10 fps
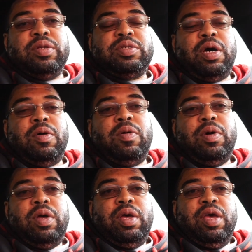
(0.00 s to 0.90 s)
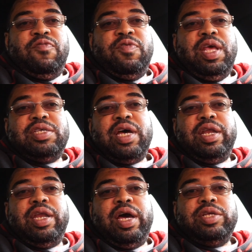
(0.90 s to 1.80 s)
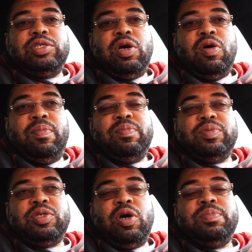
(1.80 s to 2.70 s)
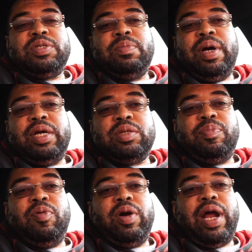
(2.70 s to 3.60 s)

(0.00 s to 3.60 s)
So if you need something done, show him some support.